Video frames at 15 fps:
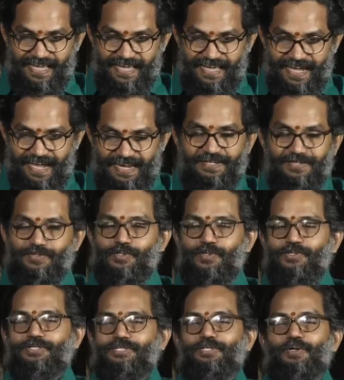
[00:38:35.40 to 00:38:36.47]
I do
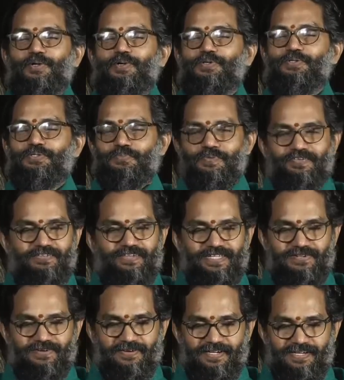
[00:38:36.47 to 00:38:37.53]
not know, to be very
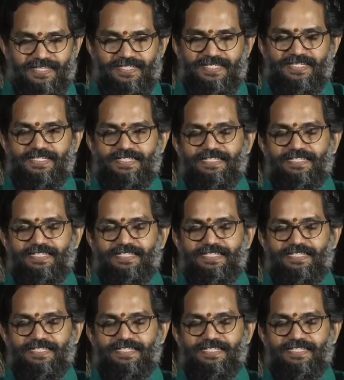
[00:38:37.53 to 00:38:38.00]
honest.